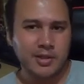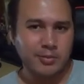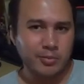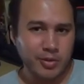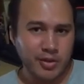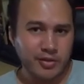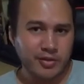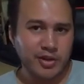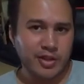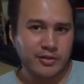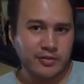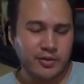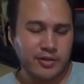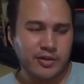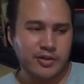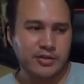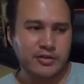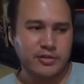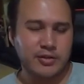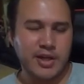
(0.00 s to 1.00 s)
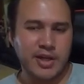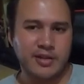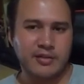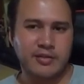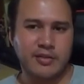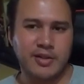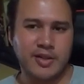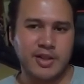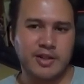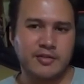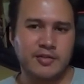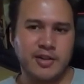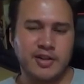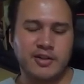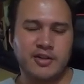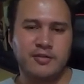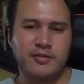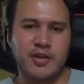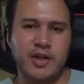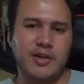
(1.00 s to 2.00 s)
music for stress relief
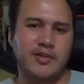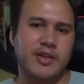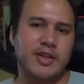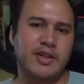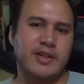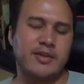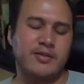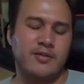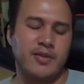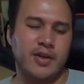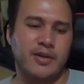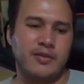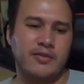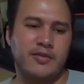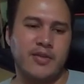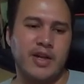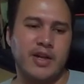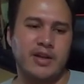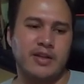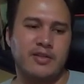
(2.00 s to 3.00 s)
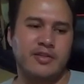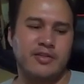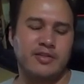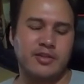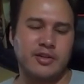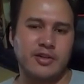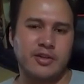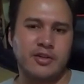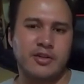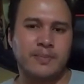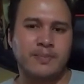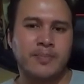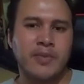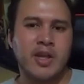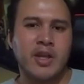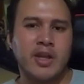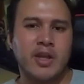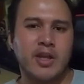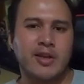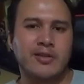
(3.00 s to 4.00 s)
is a very valid search.
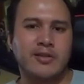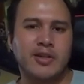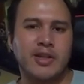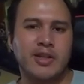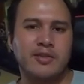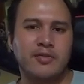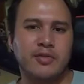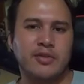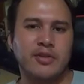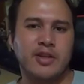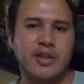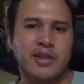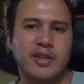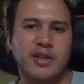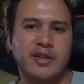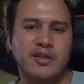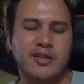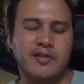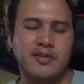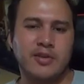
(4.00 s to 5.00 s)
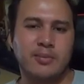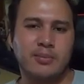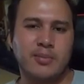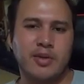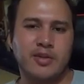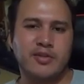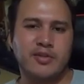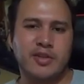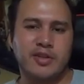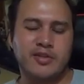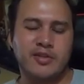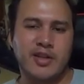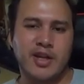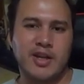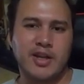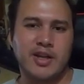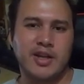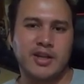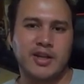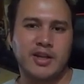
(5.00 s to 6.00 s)
And I'll give you the list of the musics
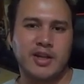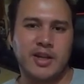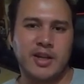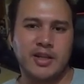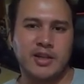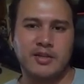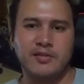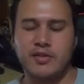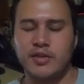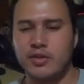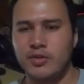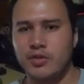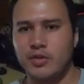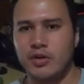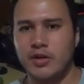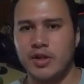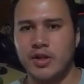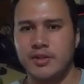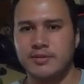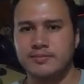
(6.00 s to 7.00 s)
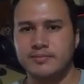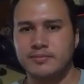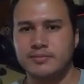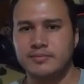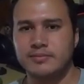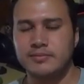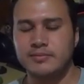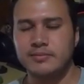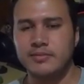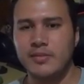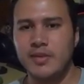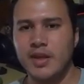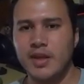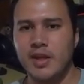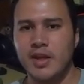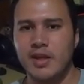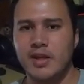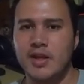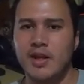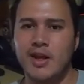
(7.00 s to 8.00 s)
that I kind of enjoy.
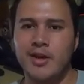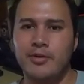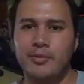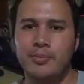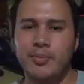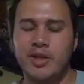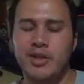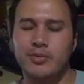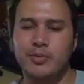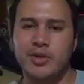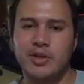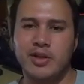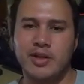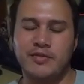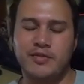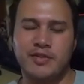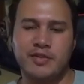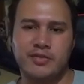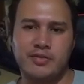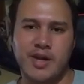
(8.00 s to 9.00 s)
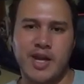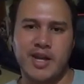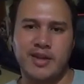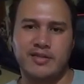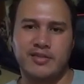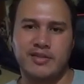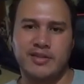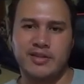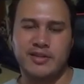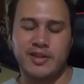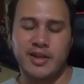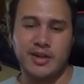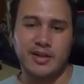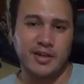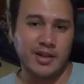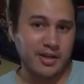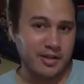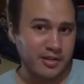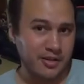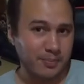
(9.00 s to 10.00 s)
It helped me relieve stress.
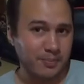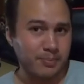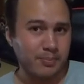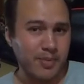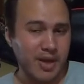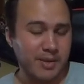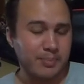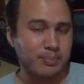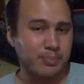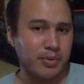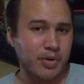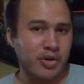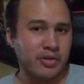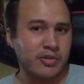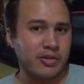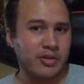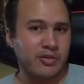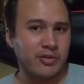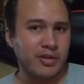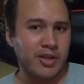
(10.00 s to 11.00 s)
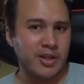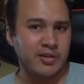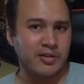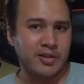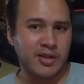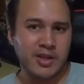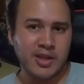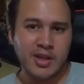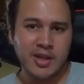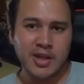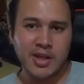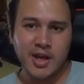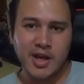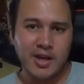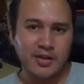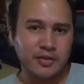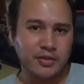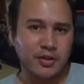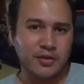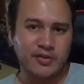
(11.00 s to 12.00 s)
That's my personal list.
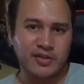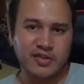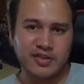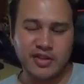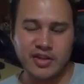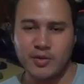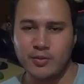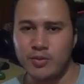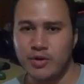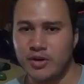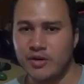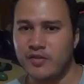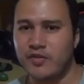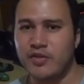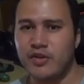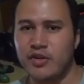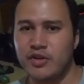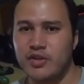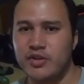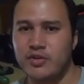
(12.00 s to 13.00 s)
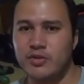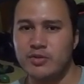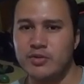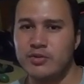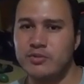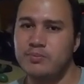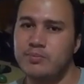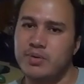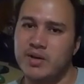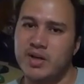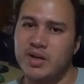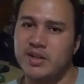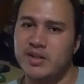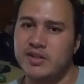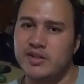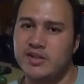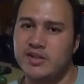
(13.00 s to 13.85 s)
I don't know if it's gonna work for you, but